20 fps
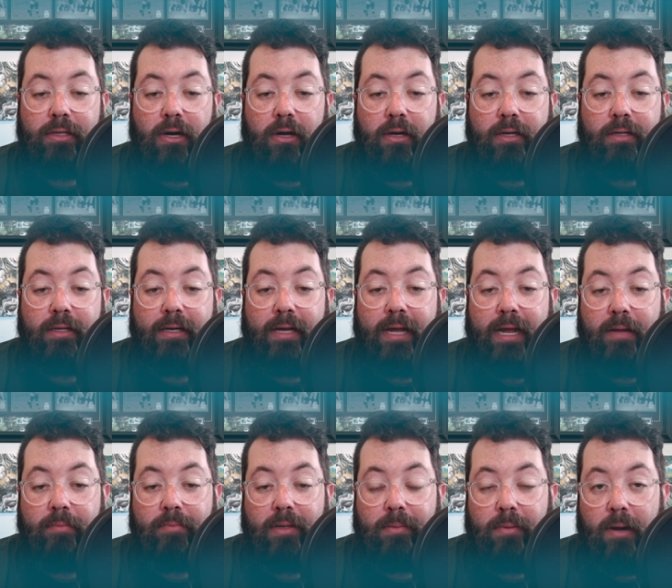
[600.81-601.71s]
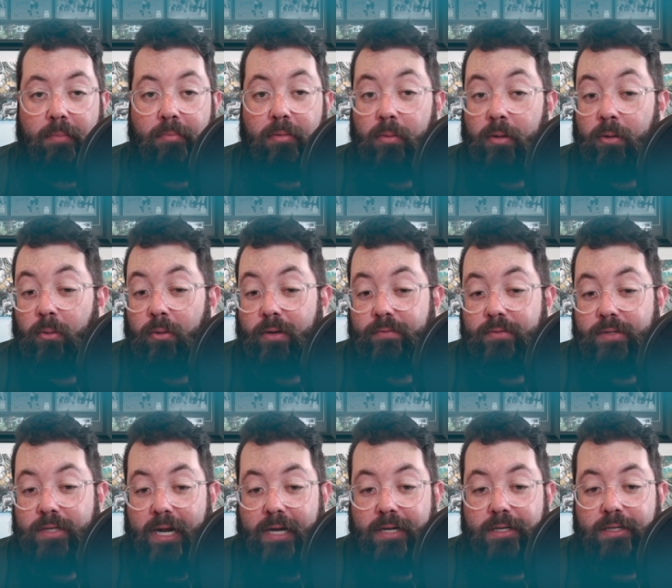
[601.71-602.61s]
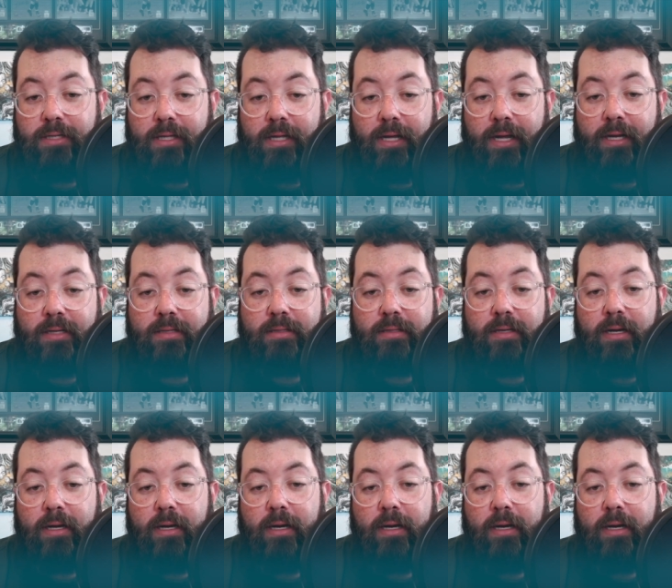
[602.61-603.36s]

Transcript: on in the game that probably would have changed things.